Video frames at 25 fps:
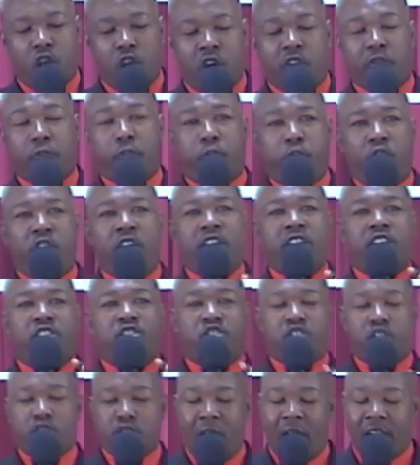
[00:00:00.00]
of
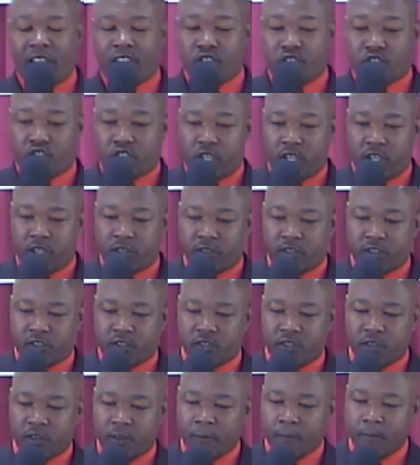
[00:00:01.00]
praise, the writer
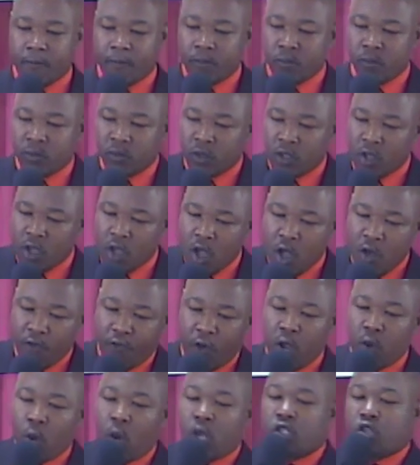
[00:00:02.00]
says.
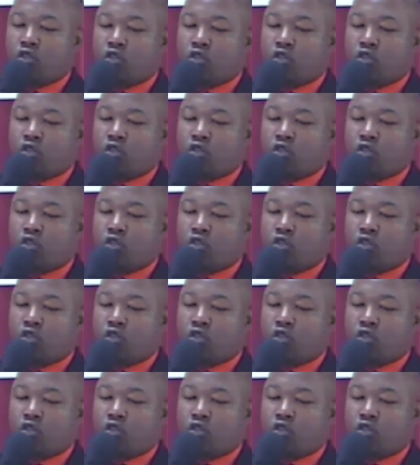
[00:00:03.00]
For it was